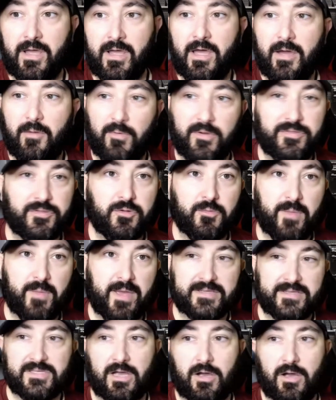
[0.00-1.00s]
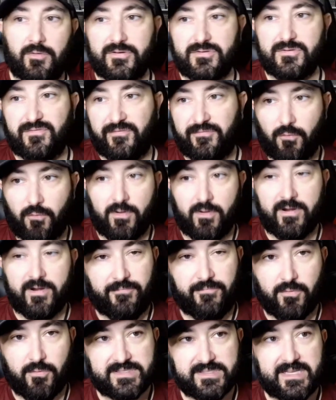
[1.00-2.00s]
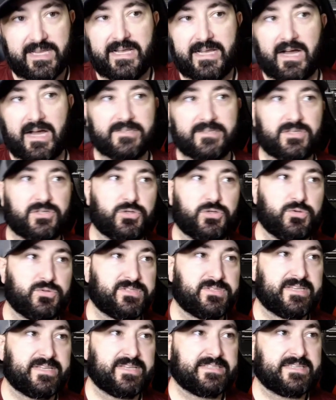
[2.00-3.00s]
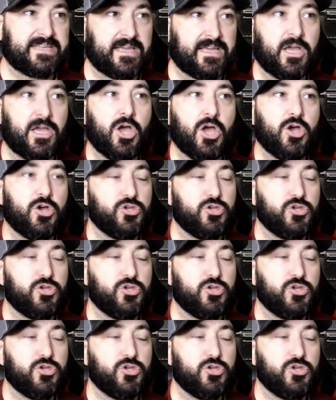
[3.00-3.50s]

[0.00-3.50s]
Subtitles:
with New Mexico. There's 44 state constitutions that say